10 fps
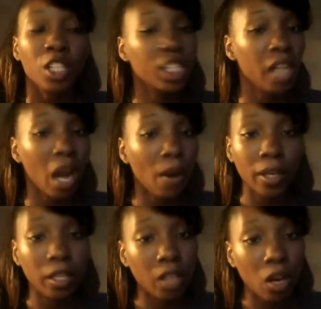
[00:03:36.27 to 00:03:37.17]
she
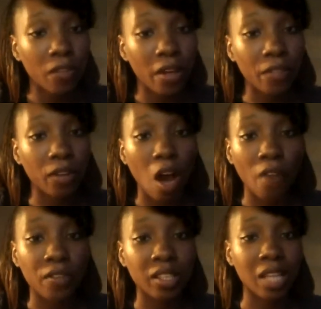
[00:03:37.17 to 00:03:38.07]
already know that the
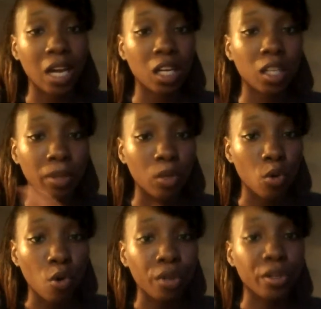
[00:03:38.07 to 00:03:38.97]
coffee is not going to be
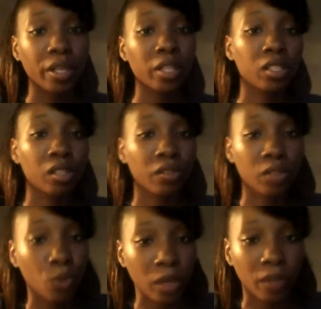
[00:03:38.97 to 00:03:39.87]
ordered until the
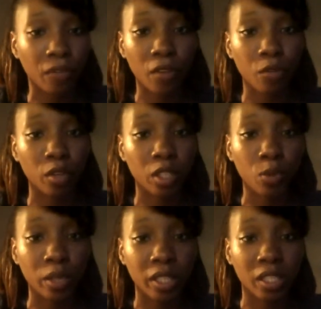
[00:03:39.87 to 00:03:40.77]
25th or
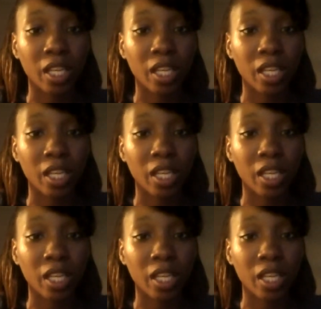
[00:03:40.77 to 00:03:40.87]
the